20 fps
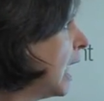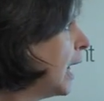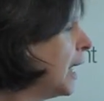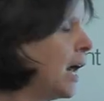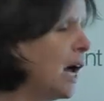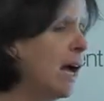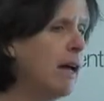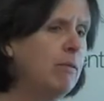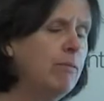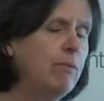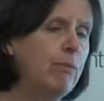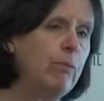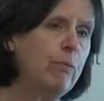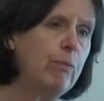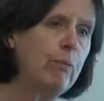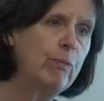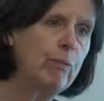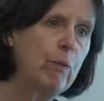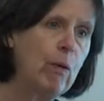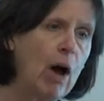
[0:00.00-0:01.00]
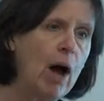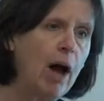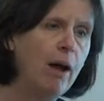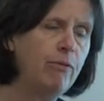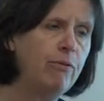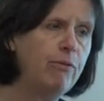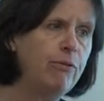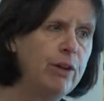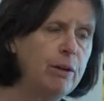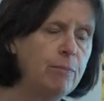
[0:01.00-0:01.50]
And
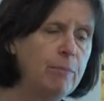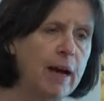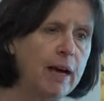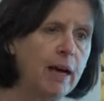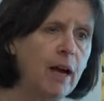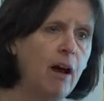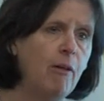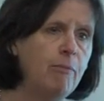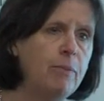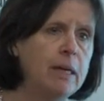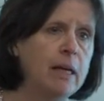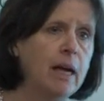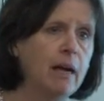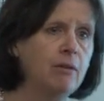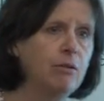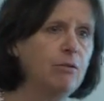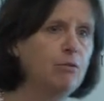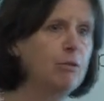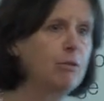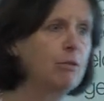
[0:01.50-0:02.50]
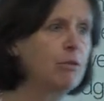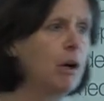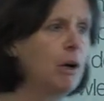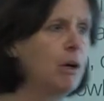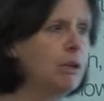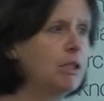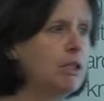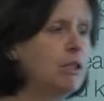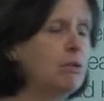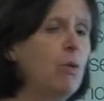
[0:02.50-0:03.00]
feedback I've been getting from
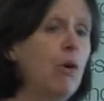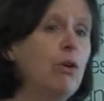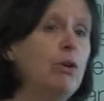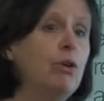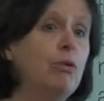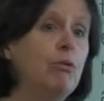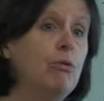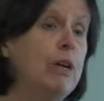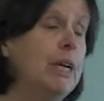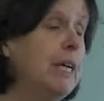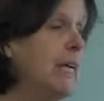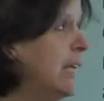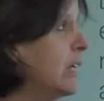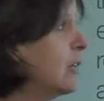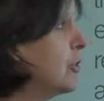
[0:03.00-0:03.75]
growers is what you're really